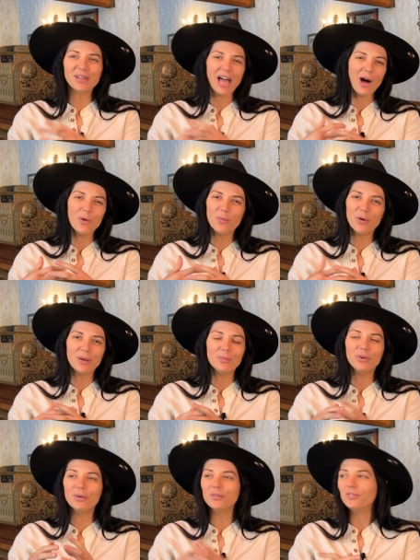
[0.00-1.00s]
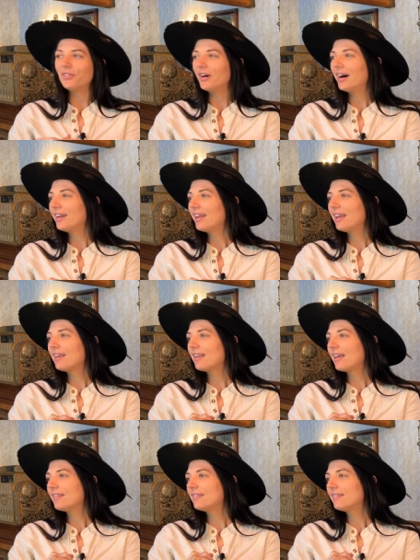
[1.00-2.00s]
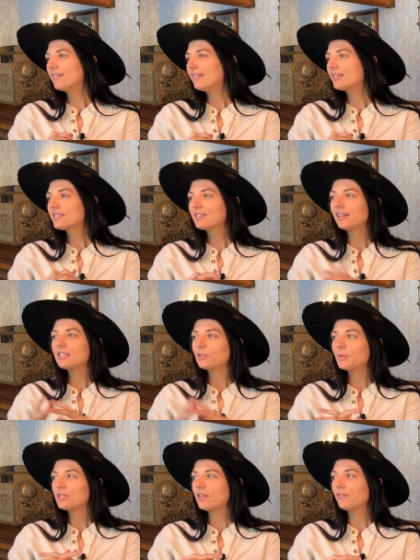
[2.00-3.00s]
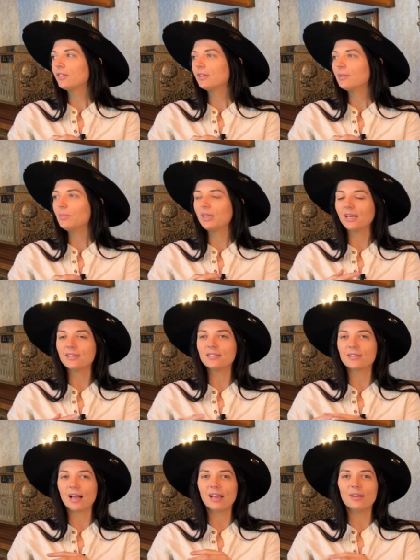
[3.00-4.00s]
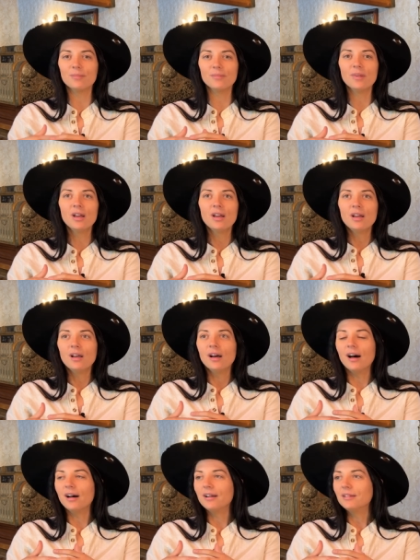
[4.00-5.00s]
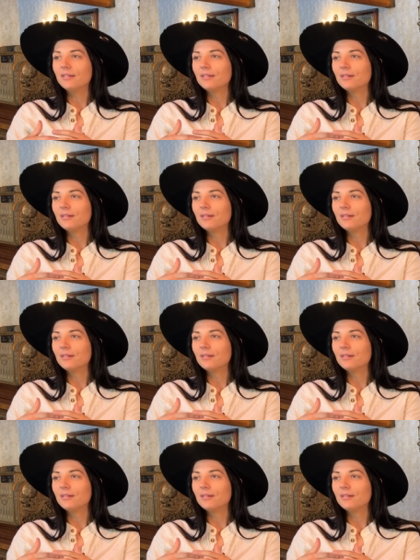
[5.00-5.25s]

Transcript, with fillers: cowboy move uh, in the stunt specifically because i am uh,